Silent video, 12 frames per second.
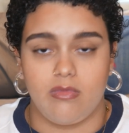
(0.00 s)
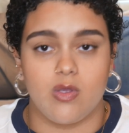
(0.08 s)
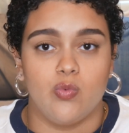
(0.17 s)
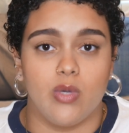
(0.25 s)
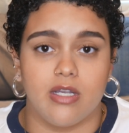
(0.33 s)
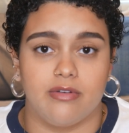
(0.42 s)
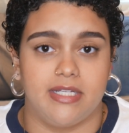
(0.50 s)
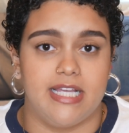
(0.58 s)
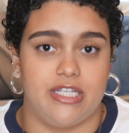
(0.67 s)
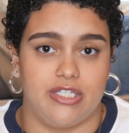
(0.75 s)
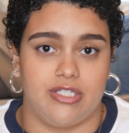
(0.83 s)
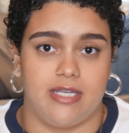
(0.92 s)
work
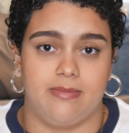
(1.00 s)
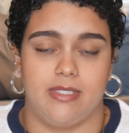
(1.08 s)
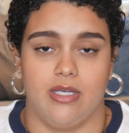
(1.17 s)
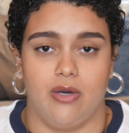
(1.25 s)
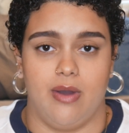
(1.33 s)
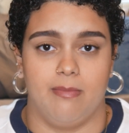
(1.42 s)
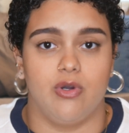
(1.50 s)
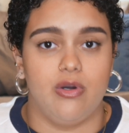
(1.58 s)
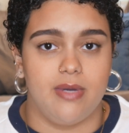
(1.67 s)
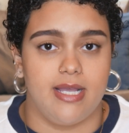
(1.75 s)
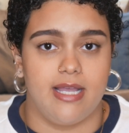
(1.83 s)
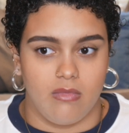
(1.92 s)
relationship, so I'm cool
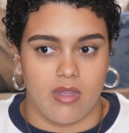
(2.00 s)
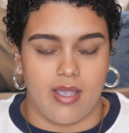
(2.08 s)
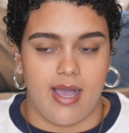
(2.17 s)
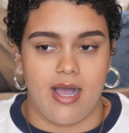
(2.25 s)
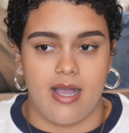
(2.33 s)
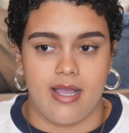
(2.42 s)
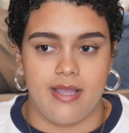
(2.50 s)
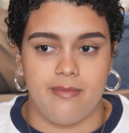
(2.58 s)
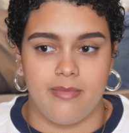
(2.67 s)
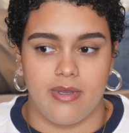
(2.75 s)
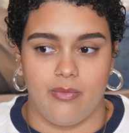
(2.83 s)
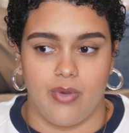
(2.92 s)
with him.
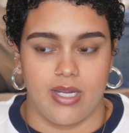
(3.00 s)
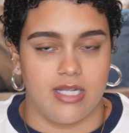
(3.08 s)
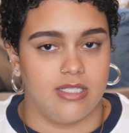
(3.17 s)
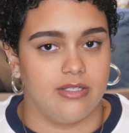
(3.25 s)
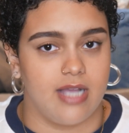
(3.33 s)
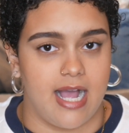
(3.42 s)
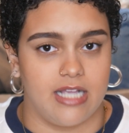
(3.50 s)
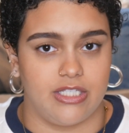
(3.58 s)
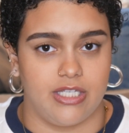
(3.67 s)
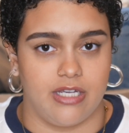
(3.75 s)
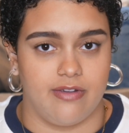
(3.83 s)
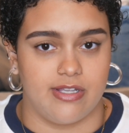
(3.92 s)
I'm working the
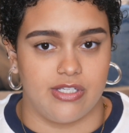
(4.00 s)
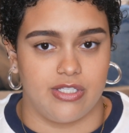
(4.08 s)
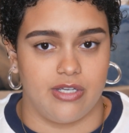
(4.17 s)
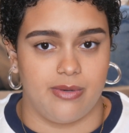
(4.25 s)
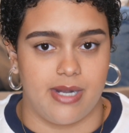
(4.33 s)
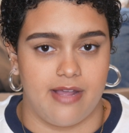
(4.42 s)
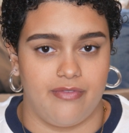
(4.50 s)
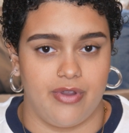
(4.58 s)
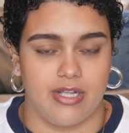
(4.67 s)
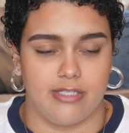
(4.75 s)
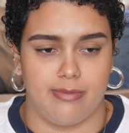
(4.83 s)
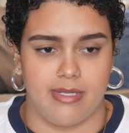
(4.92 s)
cashier register, whatever.
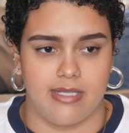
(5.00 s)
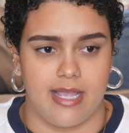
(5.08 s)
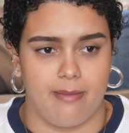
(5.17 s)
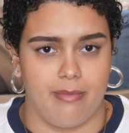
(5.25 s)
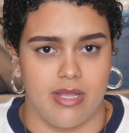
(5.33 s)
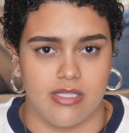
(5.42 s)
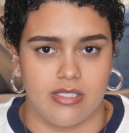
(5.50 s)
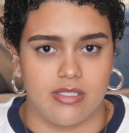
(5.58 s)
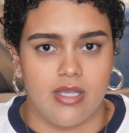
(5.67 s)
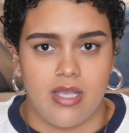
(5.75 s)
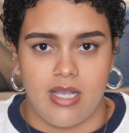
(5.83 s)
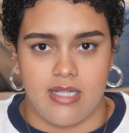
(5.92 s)
It's been like months
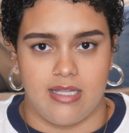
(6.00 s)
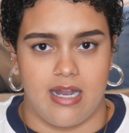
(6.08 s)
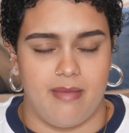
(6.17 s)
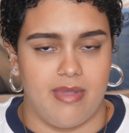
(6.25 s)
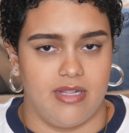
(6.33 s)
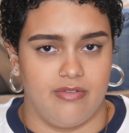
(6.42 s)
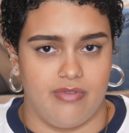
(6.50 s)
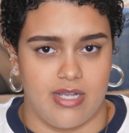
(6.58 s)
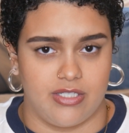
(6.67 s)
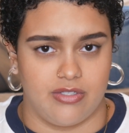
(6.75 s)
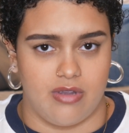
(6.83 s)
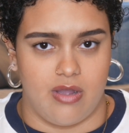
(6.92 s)
that I'm in the
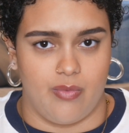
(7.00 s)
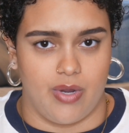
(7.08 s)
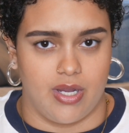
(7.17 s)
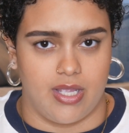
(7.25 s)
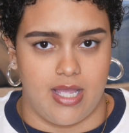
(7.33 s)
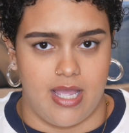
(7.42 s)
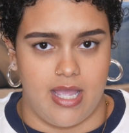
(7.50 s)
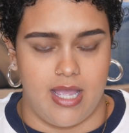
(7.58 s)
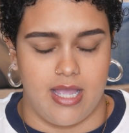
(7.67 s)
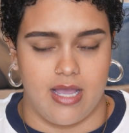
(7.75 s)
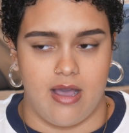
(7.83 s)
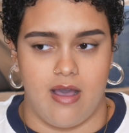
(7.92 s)
restaurant
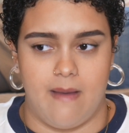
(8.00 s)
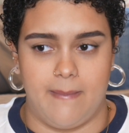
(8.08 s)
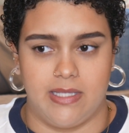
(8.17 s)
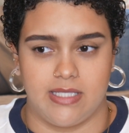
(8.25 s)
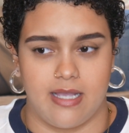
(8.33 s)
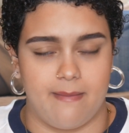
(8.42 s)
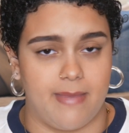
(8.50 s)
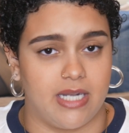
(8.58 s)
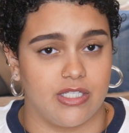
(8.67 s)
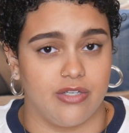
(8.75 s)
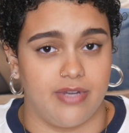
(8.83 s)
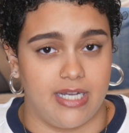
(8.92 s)
working. It's like a
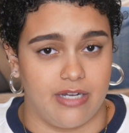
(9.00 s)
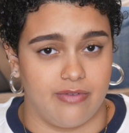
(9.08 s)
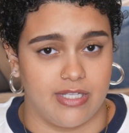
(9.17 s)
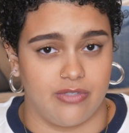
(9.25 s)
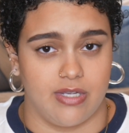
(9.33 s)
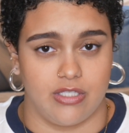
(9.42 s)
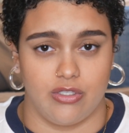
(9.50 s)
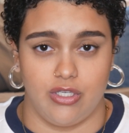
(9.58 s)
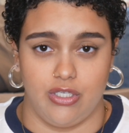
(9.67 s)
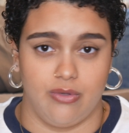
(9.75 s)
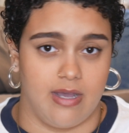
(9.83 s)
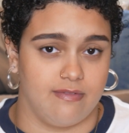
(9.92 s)
Mediterranean restaurant, so
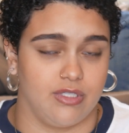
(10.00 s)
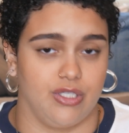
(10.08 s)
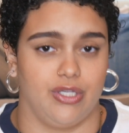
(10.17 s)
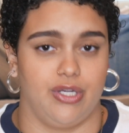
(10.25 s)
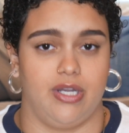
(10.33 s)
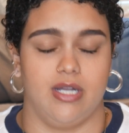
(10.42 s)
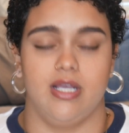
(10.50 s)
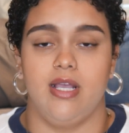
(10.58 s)
you do have to learn